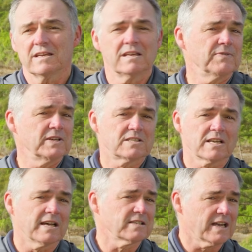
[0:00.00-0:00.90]
EV
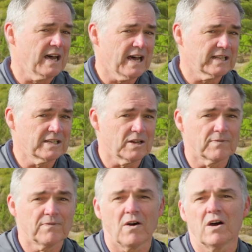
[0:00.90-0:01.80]
sales are hardly
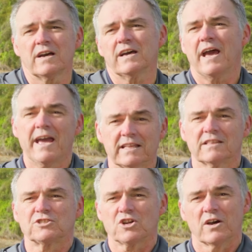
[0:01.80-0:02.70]
on fire, and
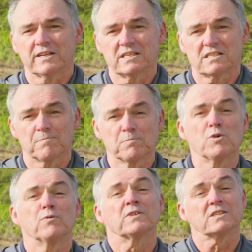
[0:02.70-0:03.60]
the Chinese have
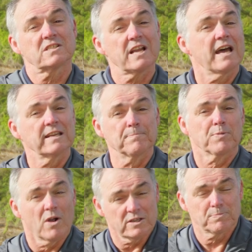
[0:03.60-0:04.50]
moved the starting price